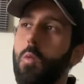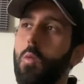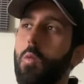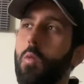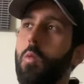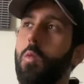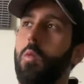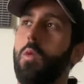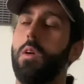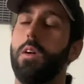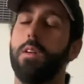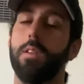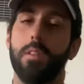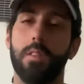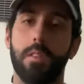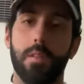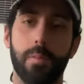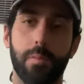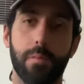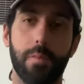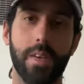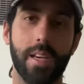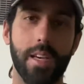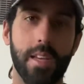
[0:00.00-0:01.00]
one of the
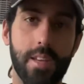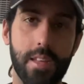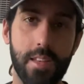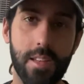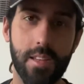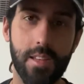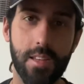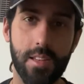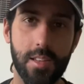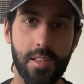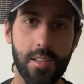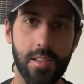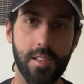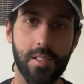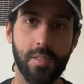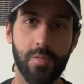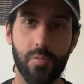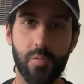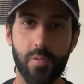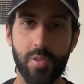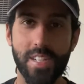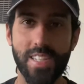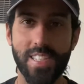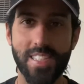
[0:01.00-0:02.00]
many
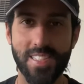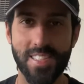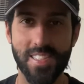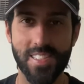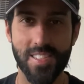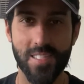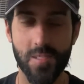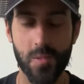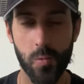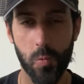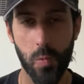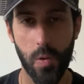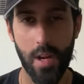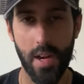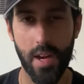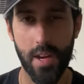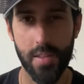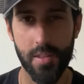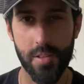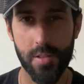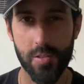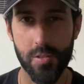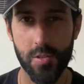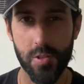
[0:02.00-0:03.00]
reasons why
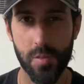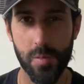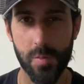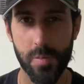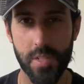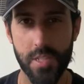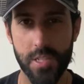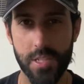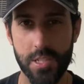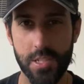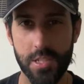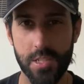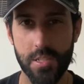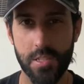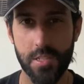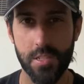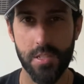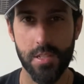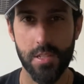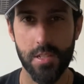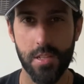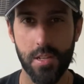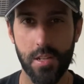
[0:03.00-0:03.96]
there's so much